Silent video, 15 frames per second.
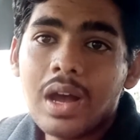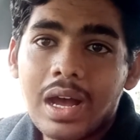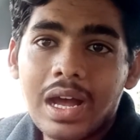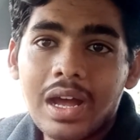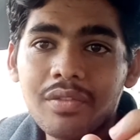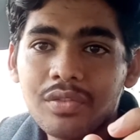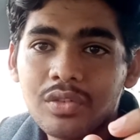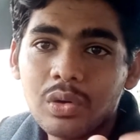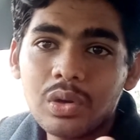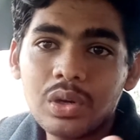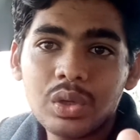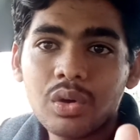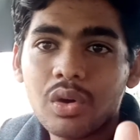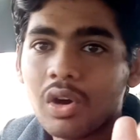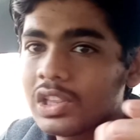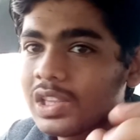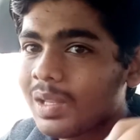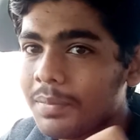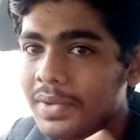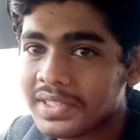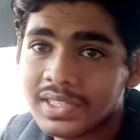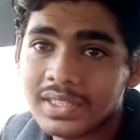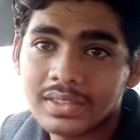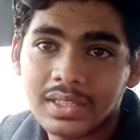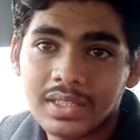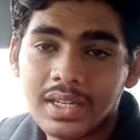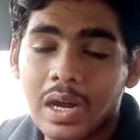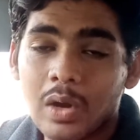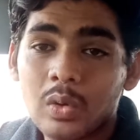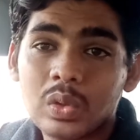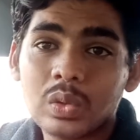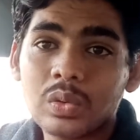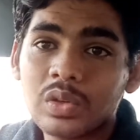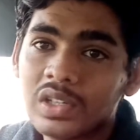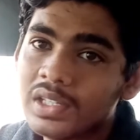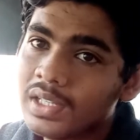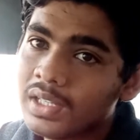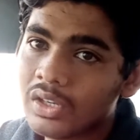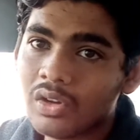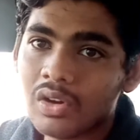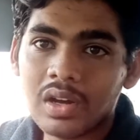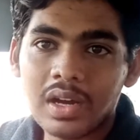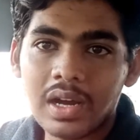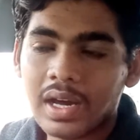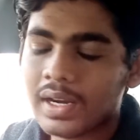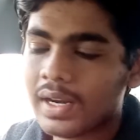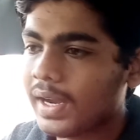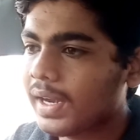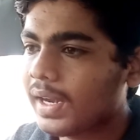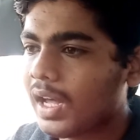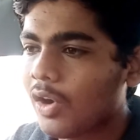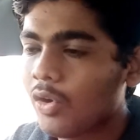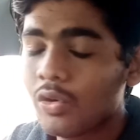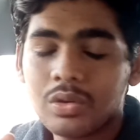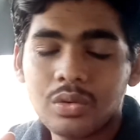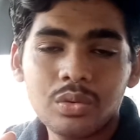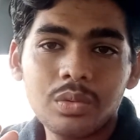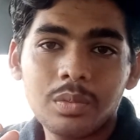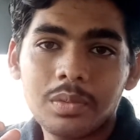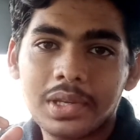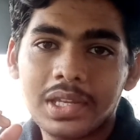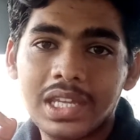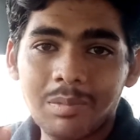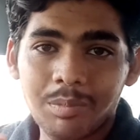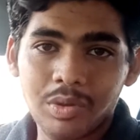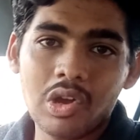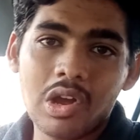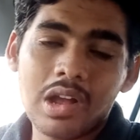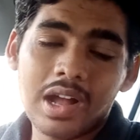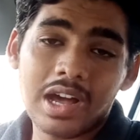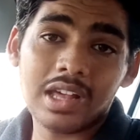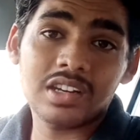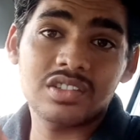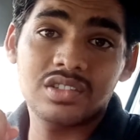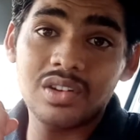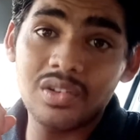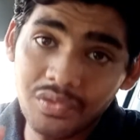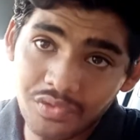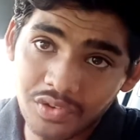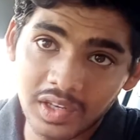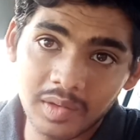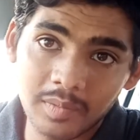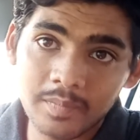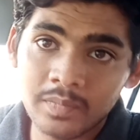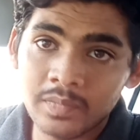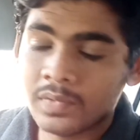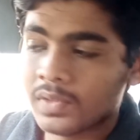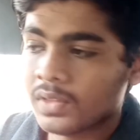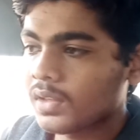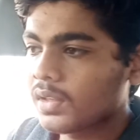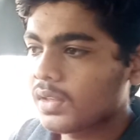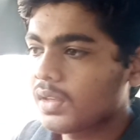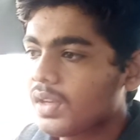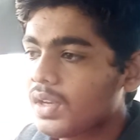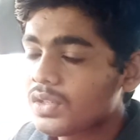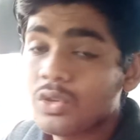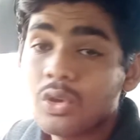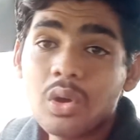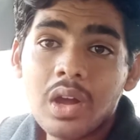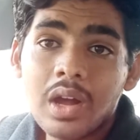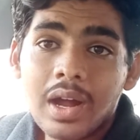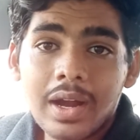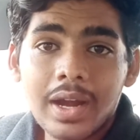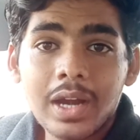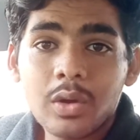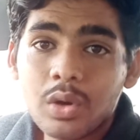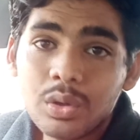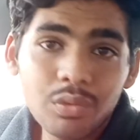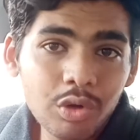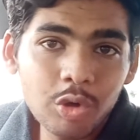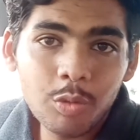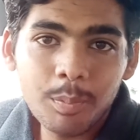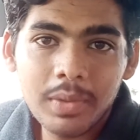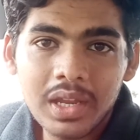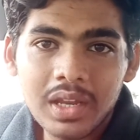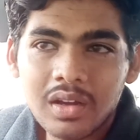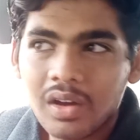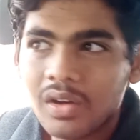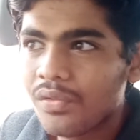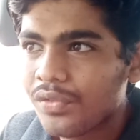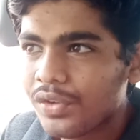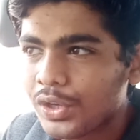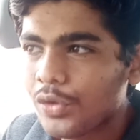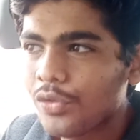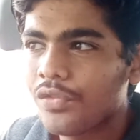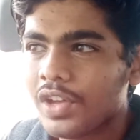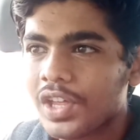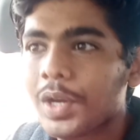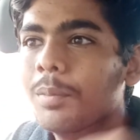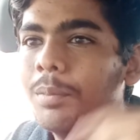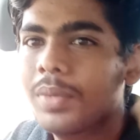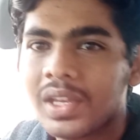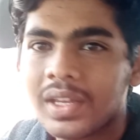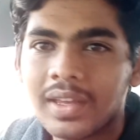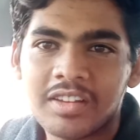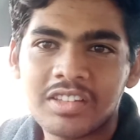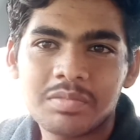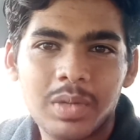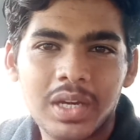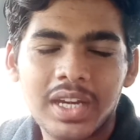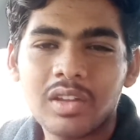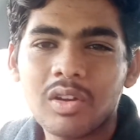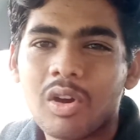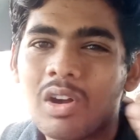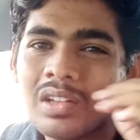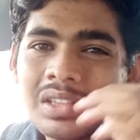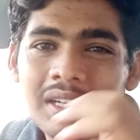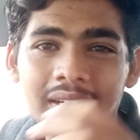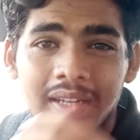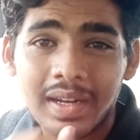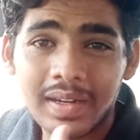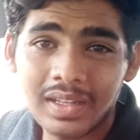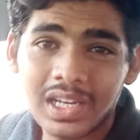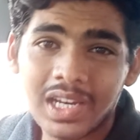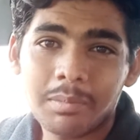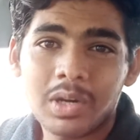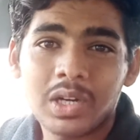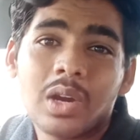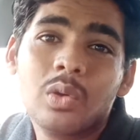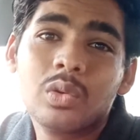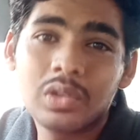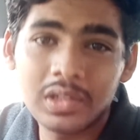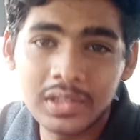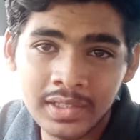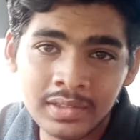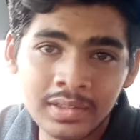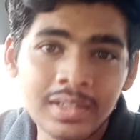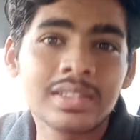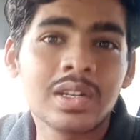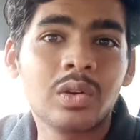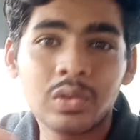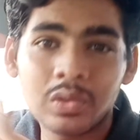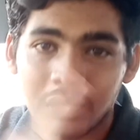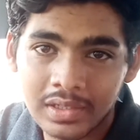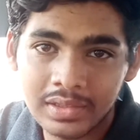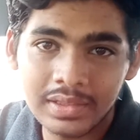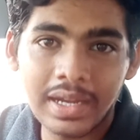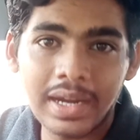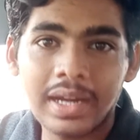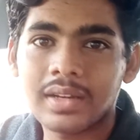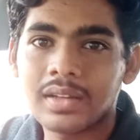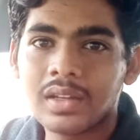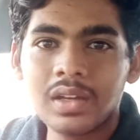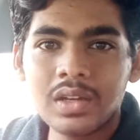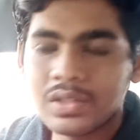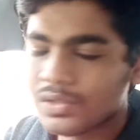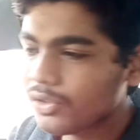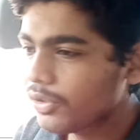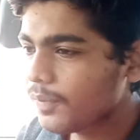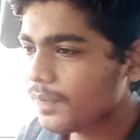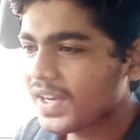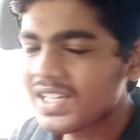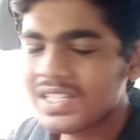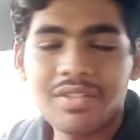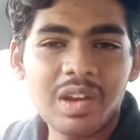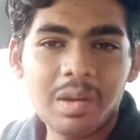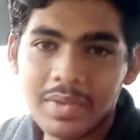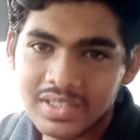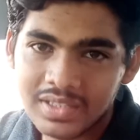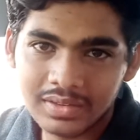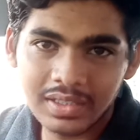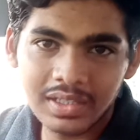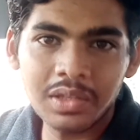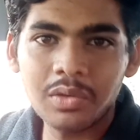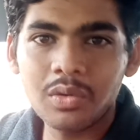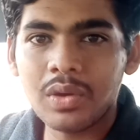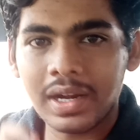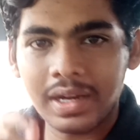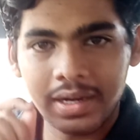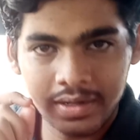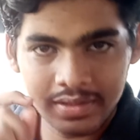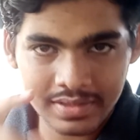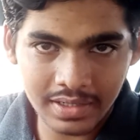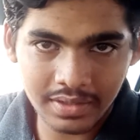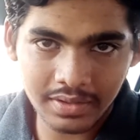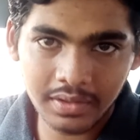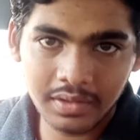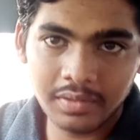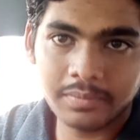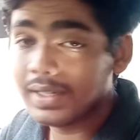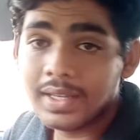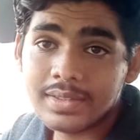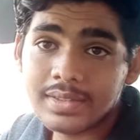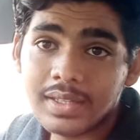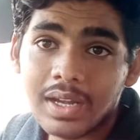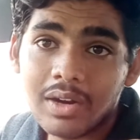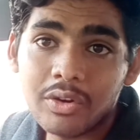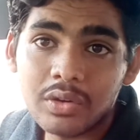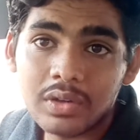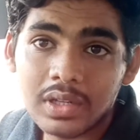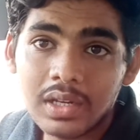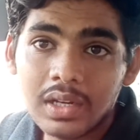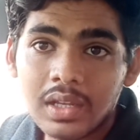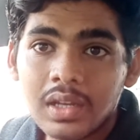have told you all the basic thing how to clean your car and how to keep your car germ free. So I don't want to make a video very big explaining all the detail about how to clean this, how to clean that. So it's a very basic thing, you can understand it. The next thing I want to tell,